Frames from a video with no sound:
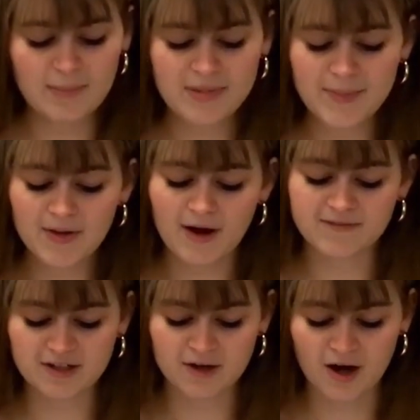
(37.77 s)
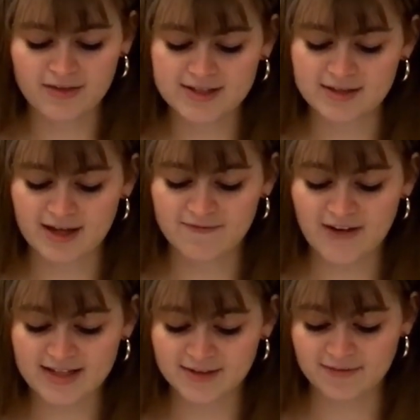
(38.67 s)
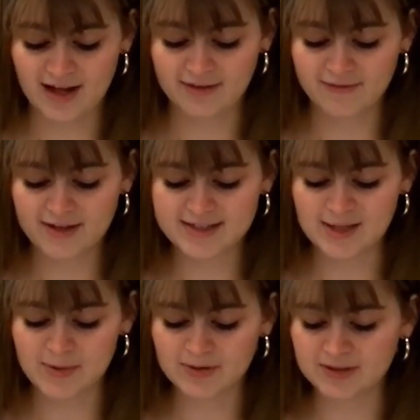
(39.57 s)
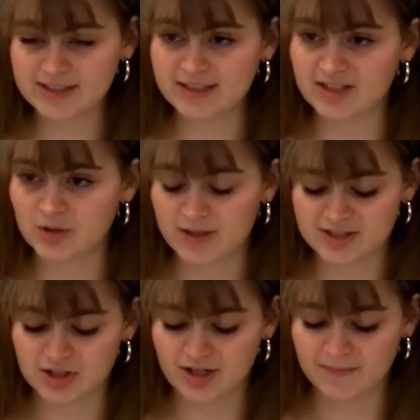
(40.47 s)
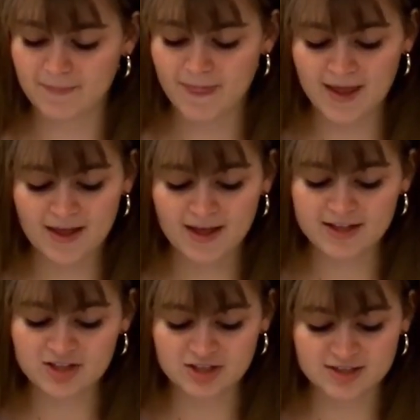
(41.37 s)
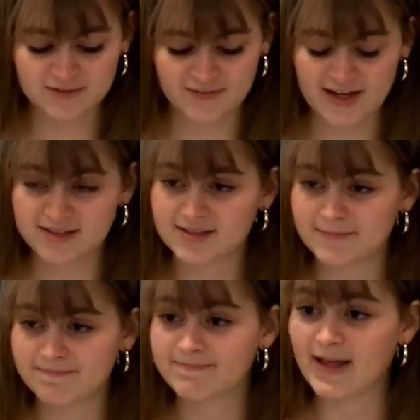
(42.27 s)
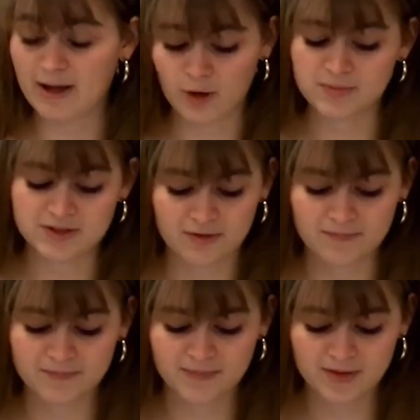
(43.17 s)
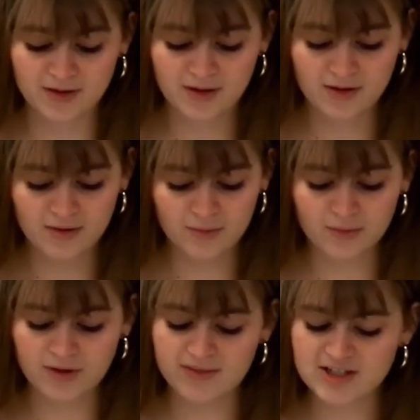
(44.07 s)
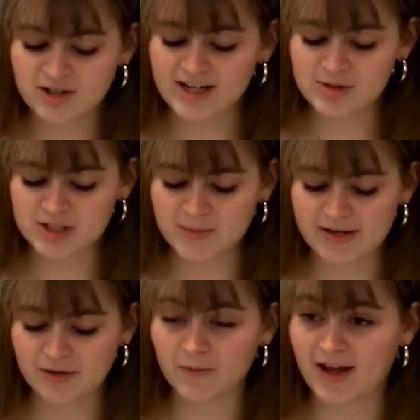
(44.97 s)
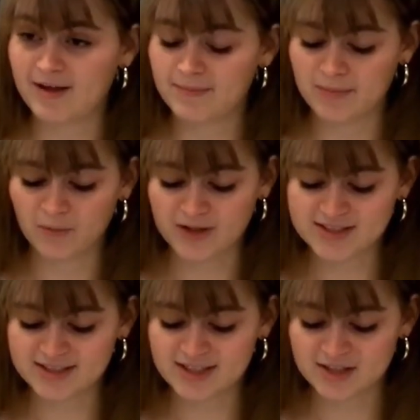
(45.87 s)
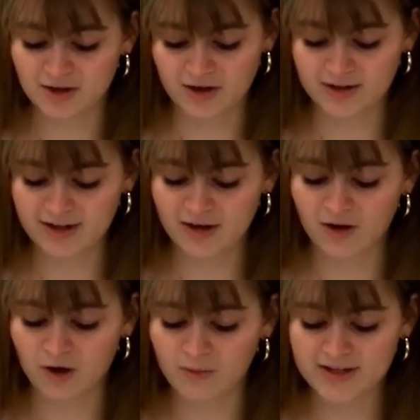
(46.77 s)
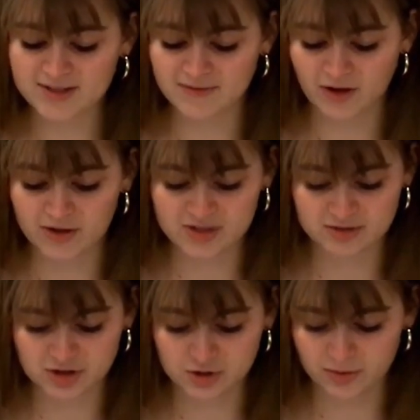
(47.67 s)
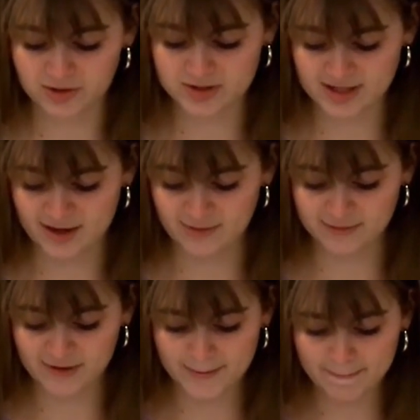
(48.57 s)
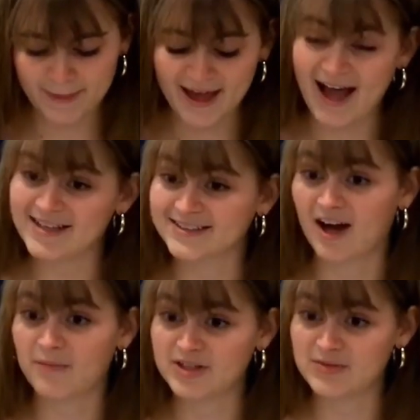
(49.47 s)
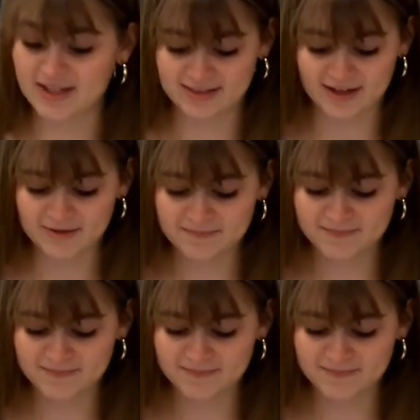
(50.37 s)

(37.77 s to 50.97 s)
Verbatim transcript: People often call this phase of life typical teenage questioning. It's just a phase. I hope so. Or they try to explain it away, but once it gets hard, it always falls on the shoulders of ask God when you get there,